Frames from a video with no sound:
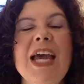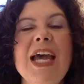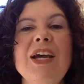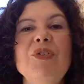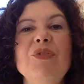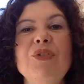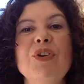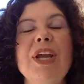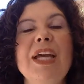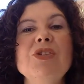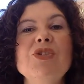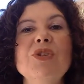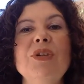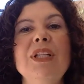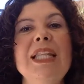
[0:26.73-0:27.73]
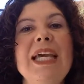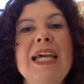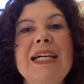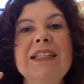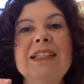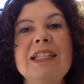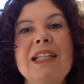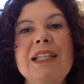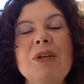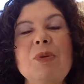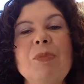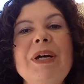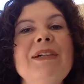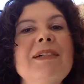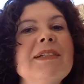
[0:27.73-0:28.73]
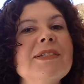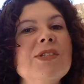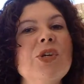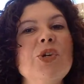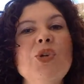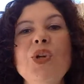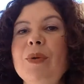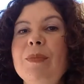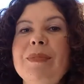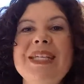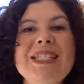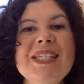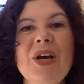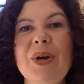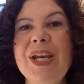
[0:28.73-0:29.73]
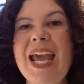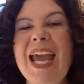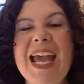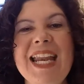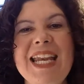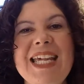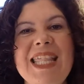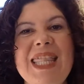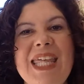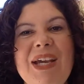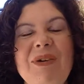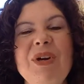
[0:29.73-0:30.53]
And don't forget to click on the little bell so you don't miss on anything.